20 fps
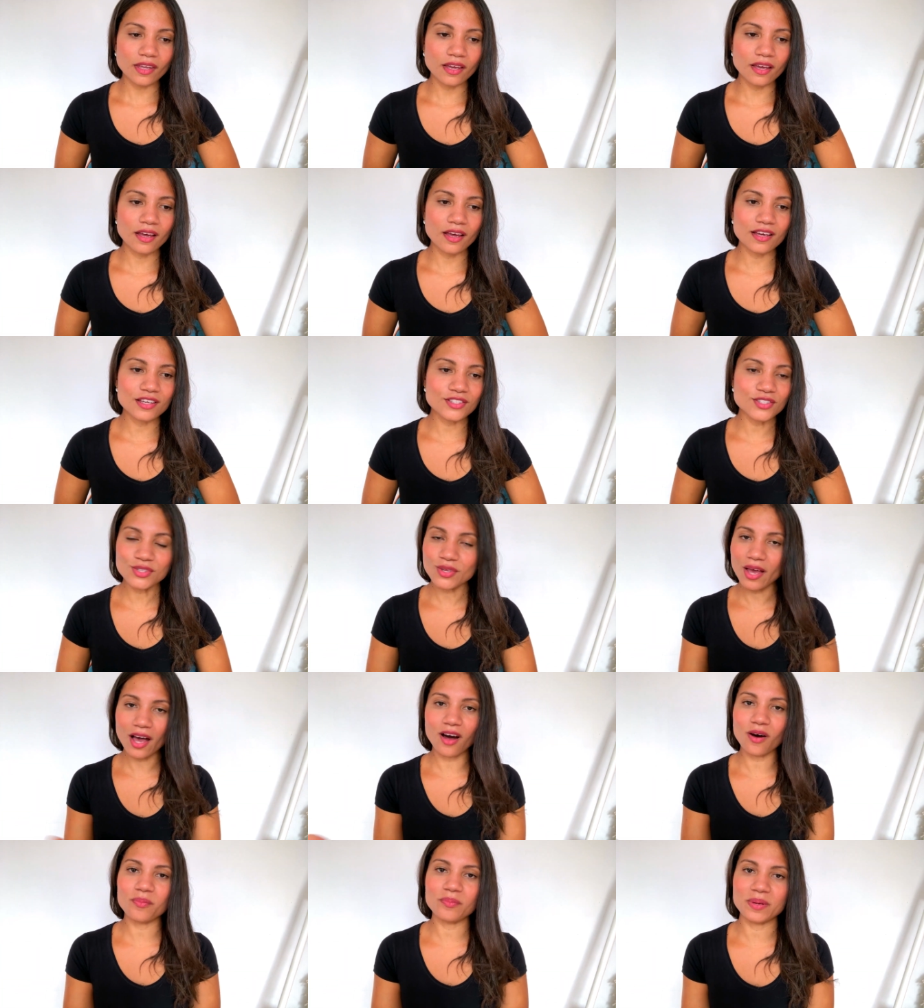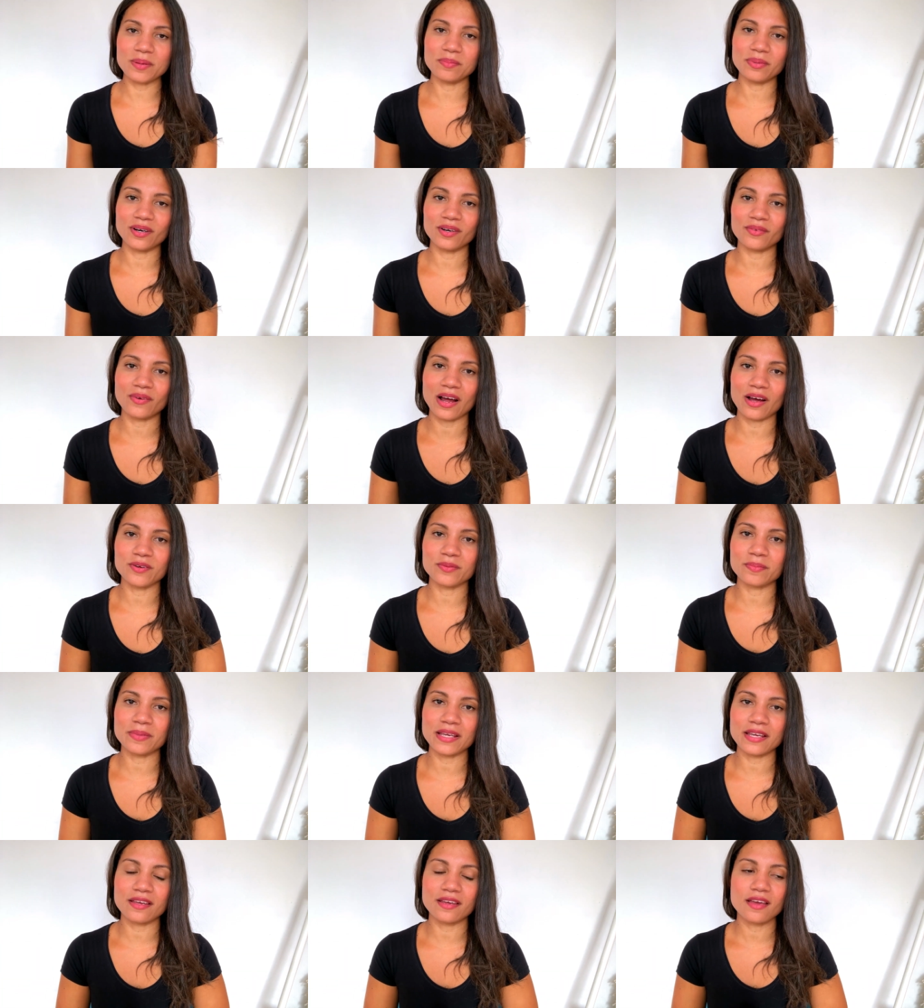to help people
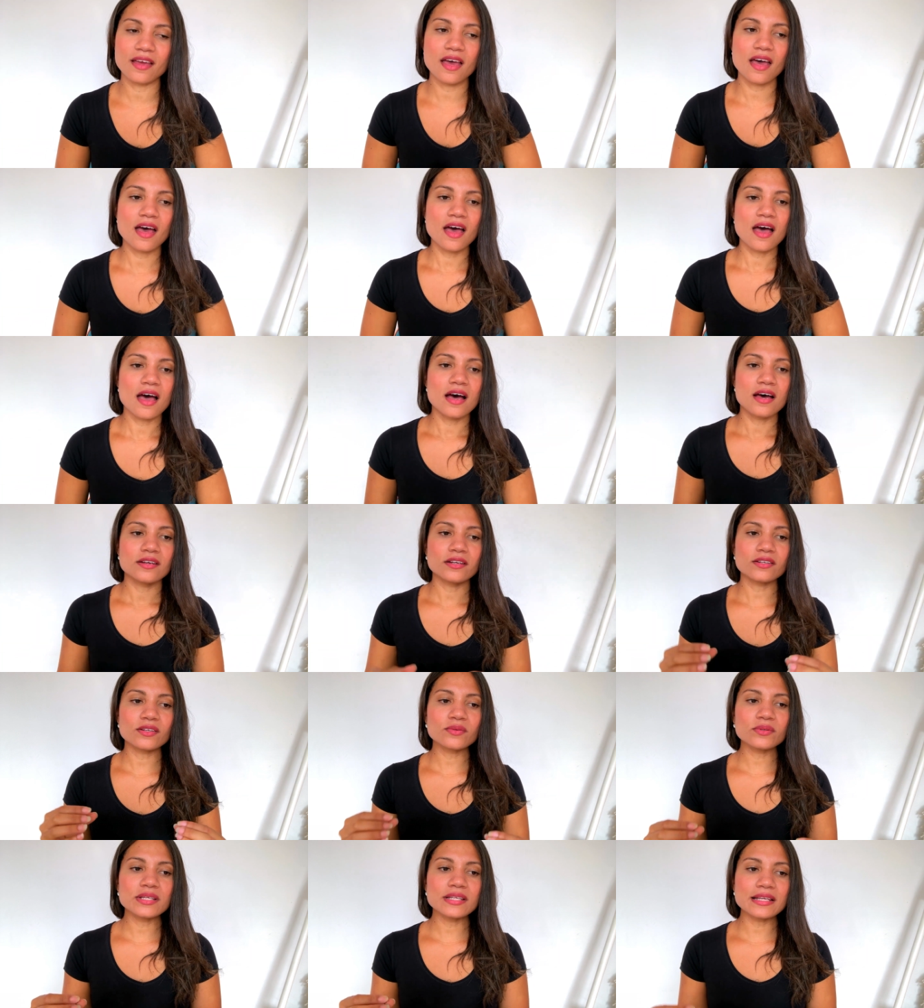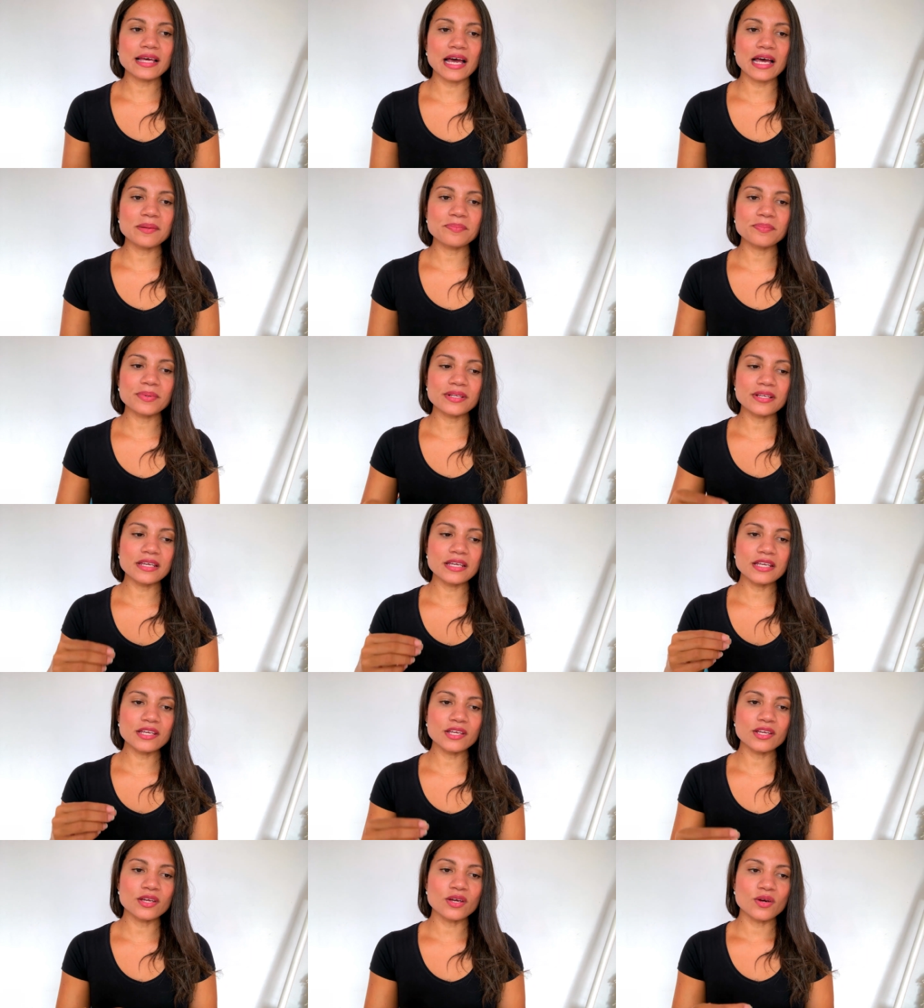around me. Not only that, but
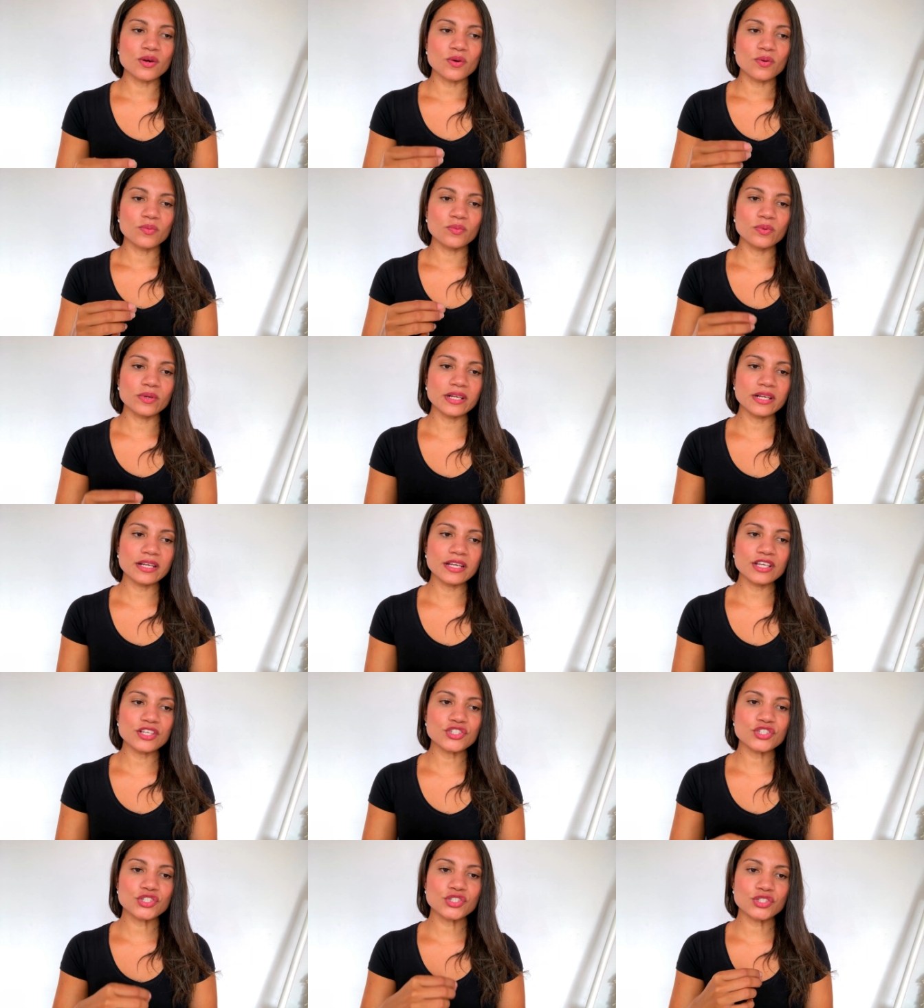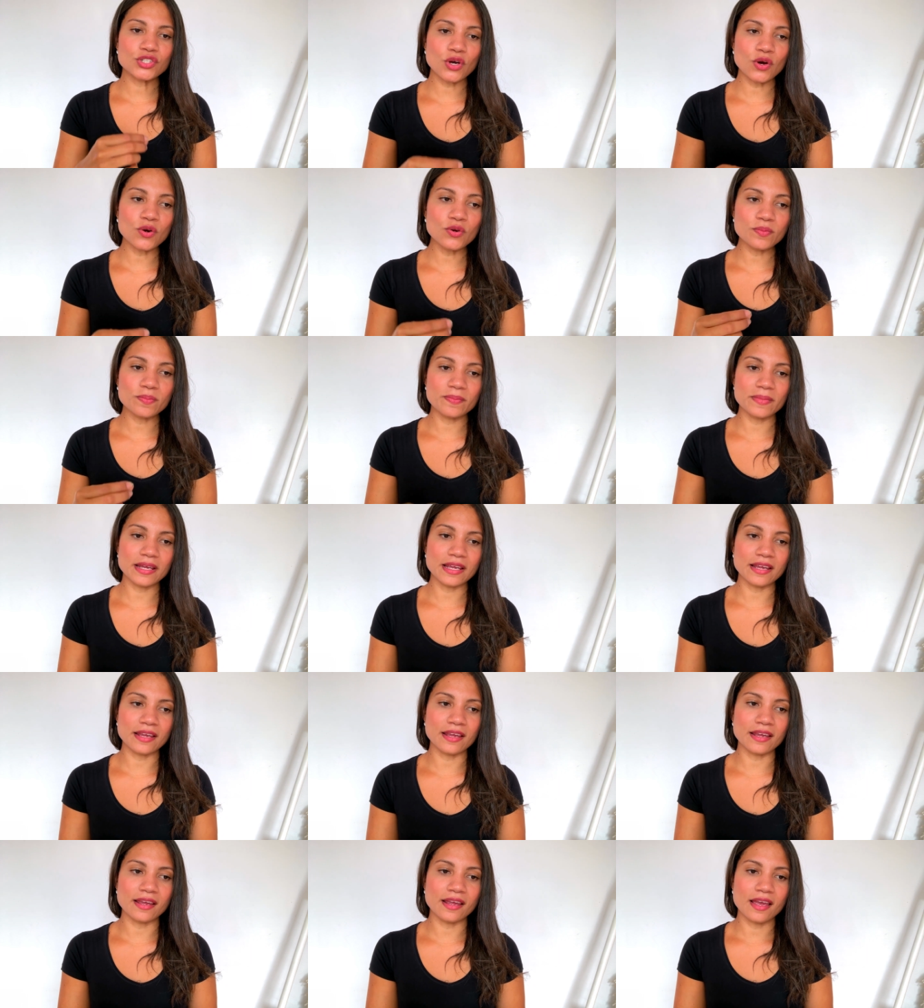he really showed
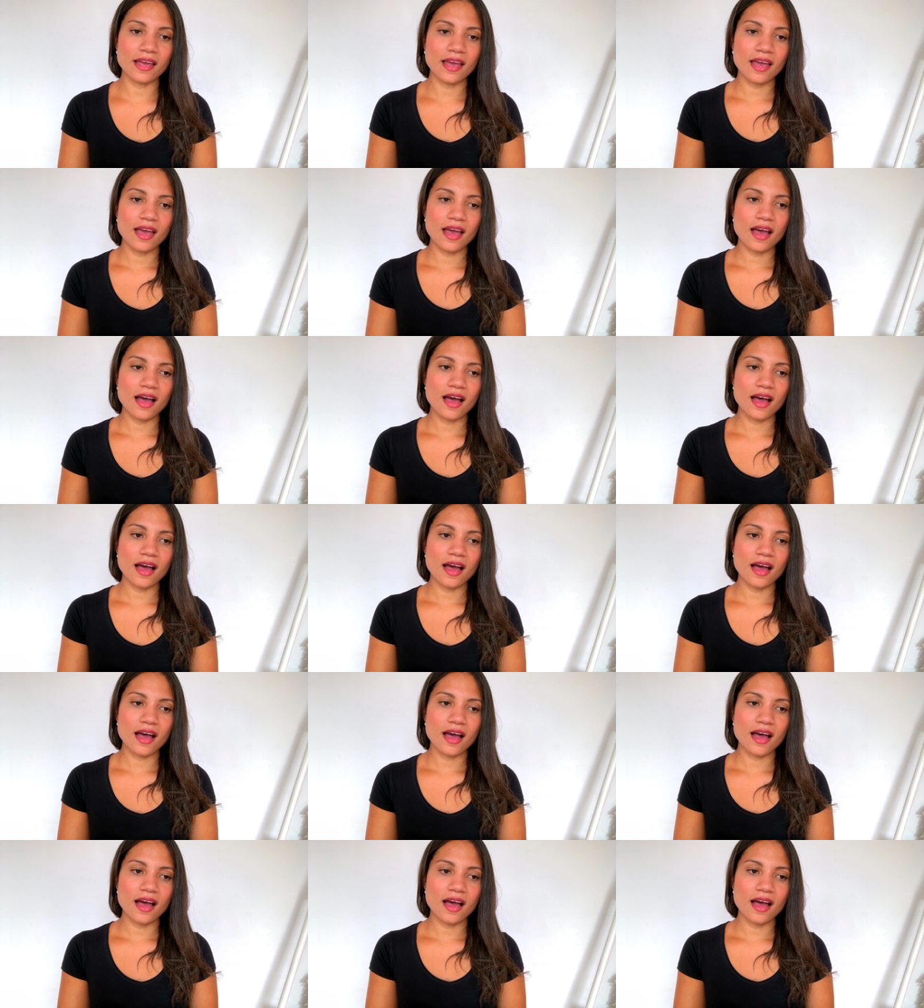me,